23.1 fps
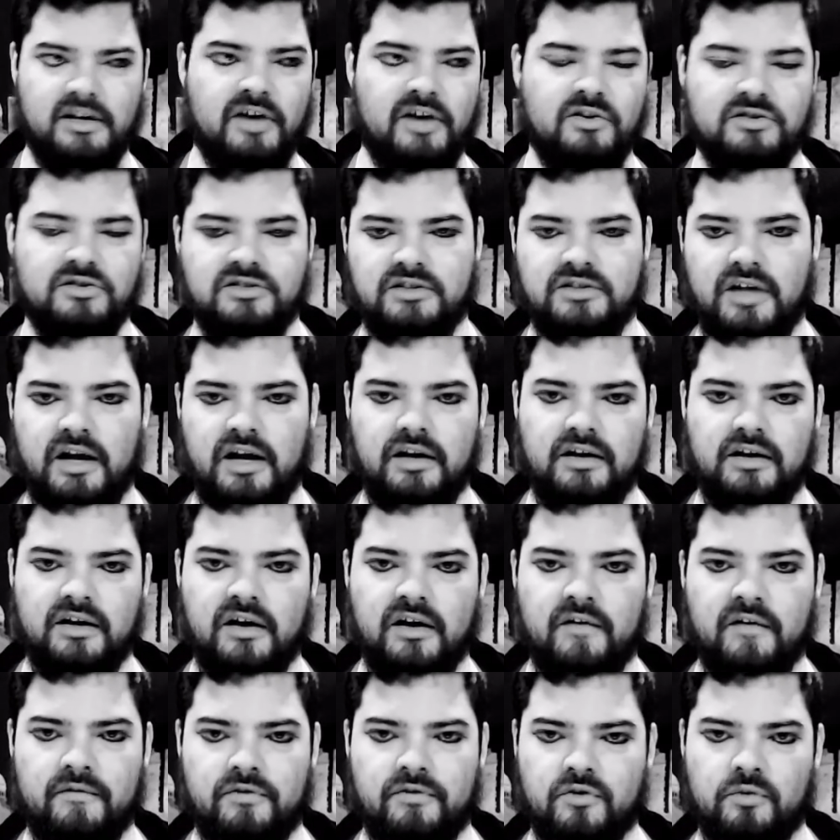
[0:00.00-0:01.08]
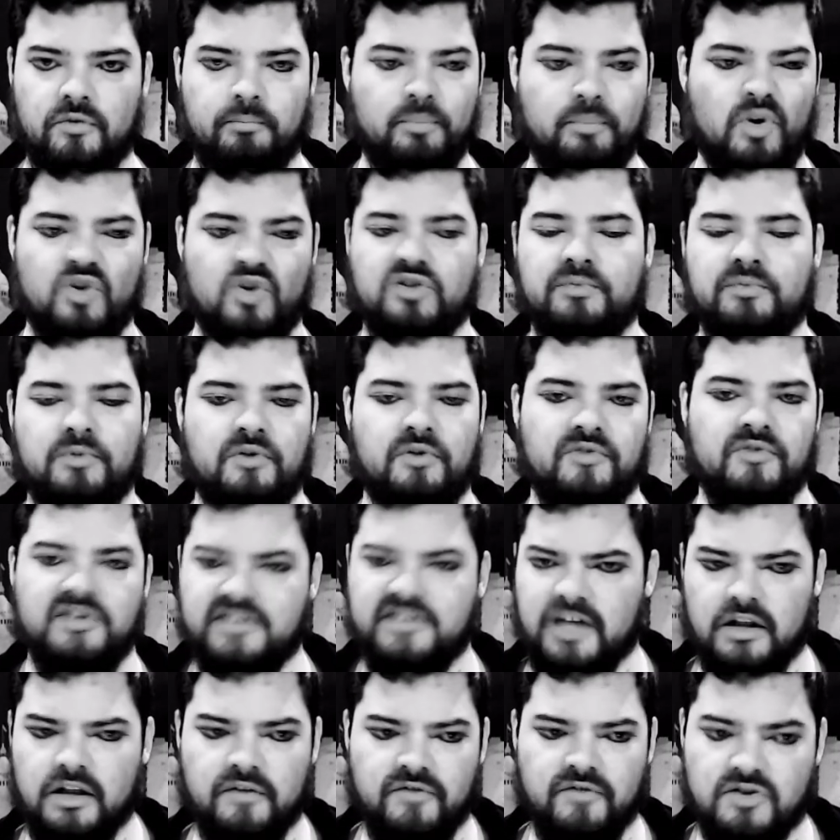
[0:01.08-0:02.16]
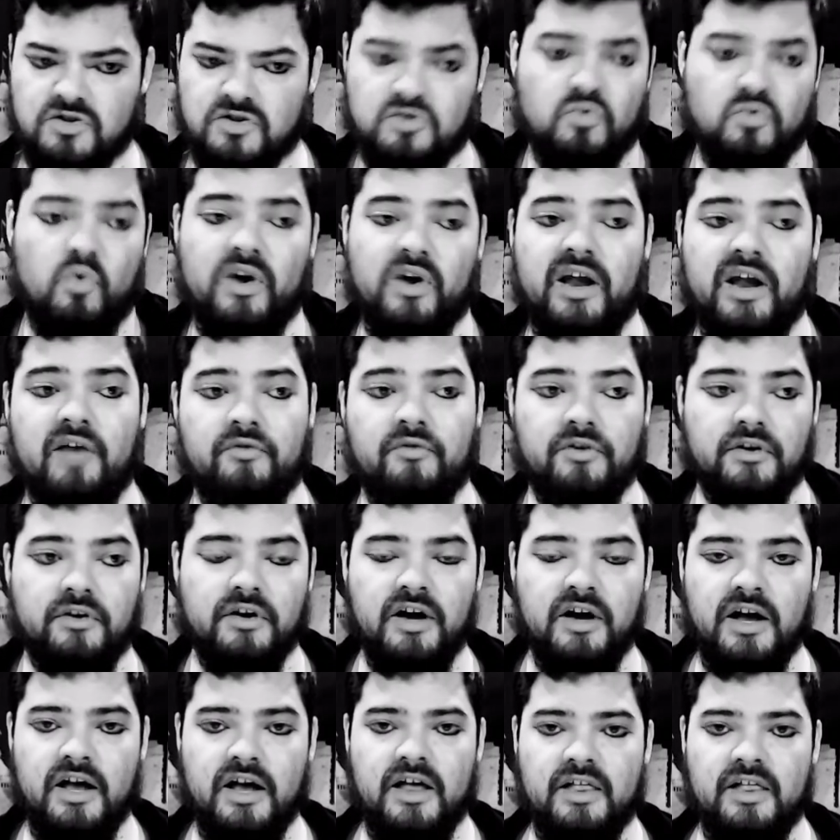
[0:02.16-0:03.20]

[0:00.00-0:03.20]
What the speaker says: understanding of through books, movies, television, whatever,